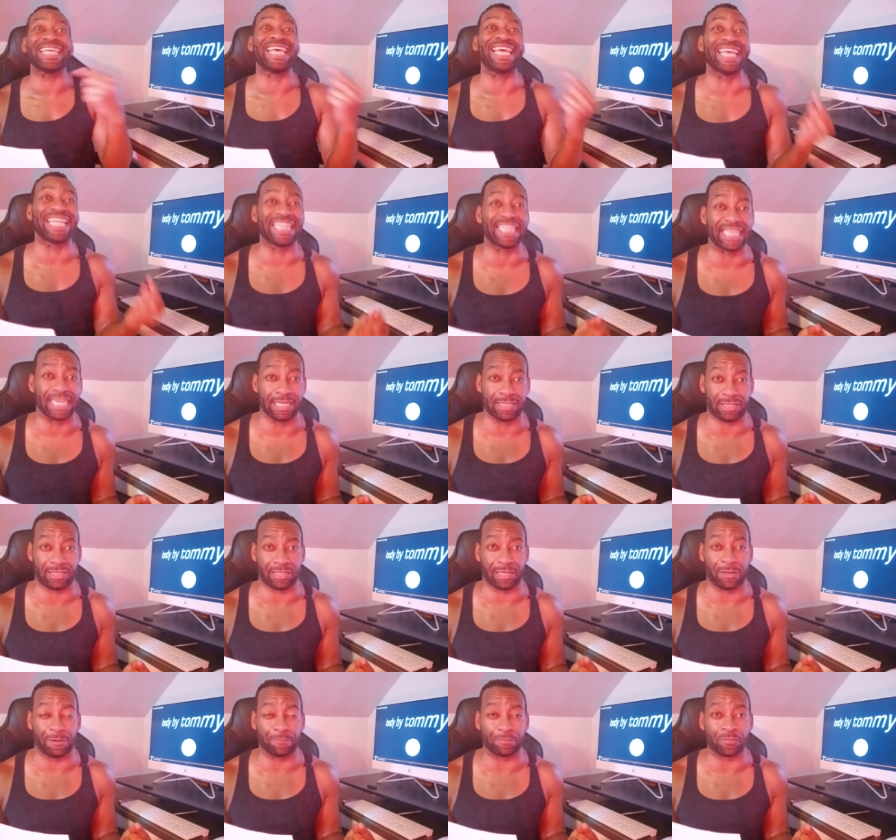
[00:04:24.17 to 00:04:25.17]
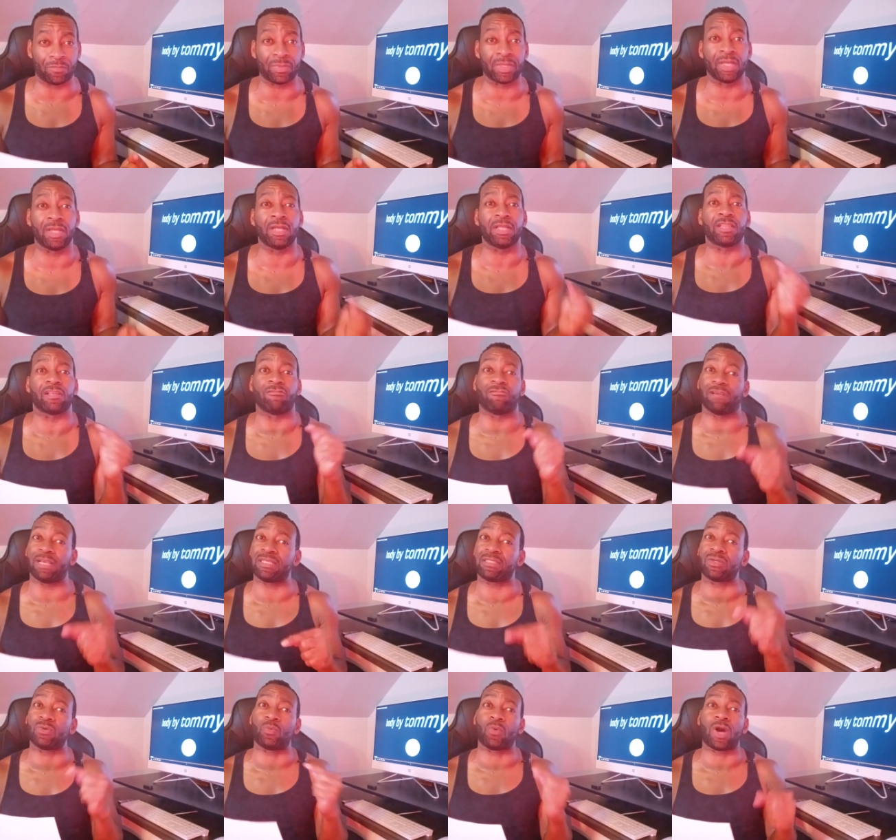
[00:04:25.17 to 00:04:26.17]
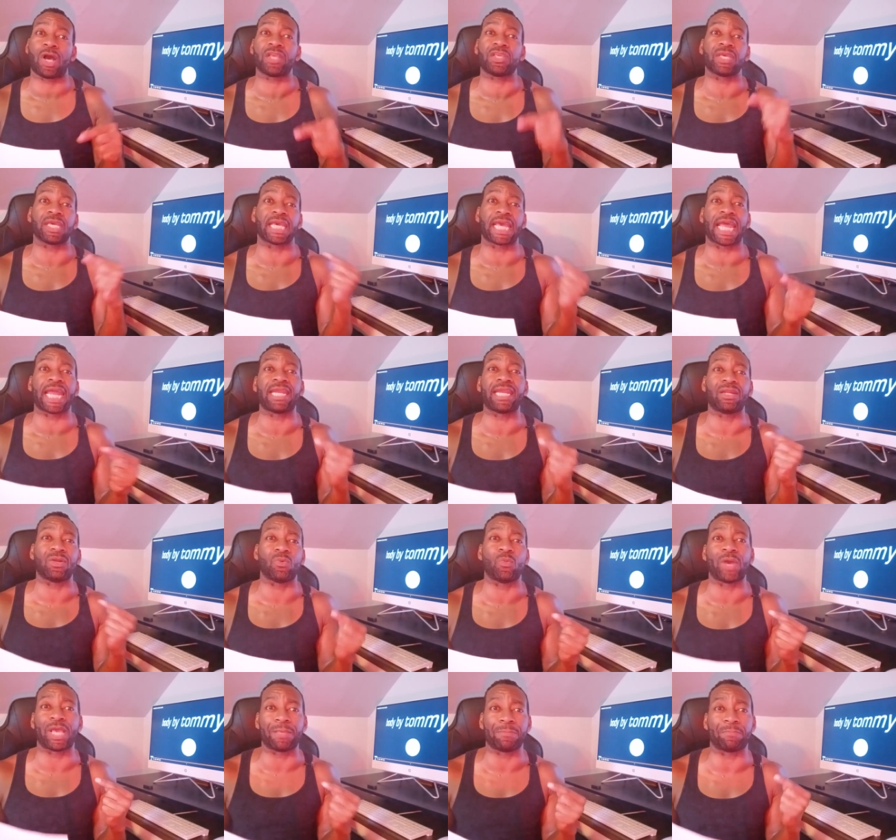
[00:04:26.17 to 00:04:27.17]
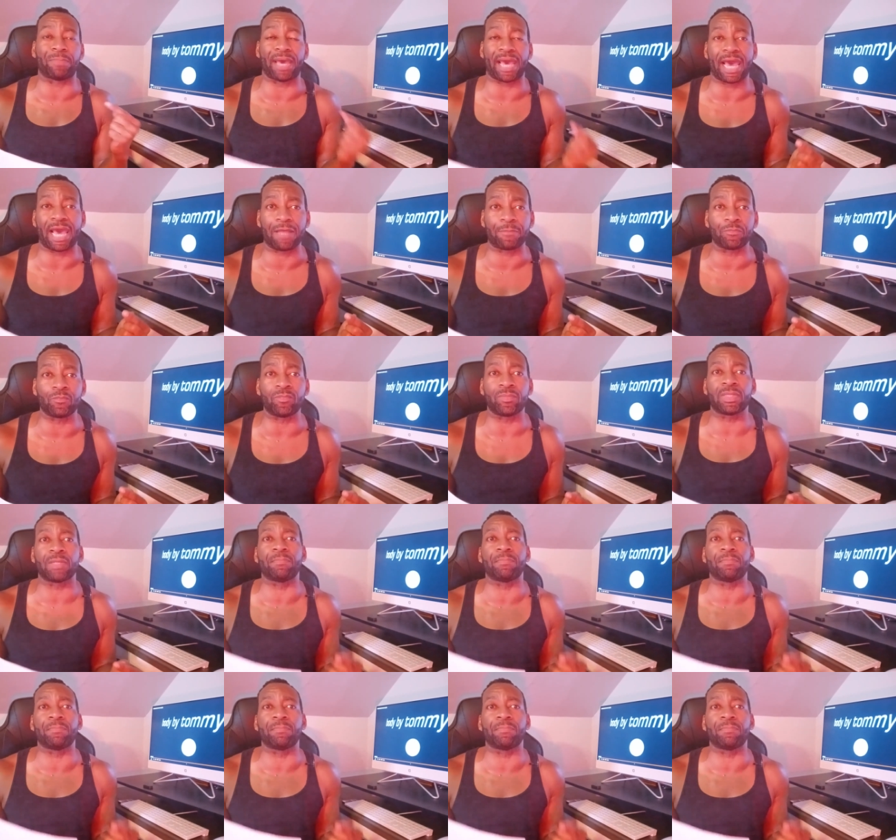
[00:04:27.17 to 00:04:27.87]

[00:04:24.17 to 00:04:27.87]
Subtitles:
and then some. The reason why you gain the weight back,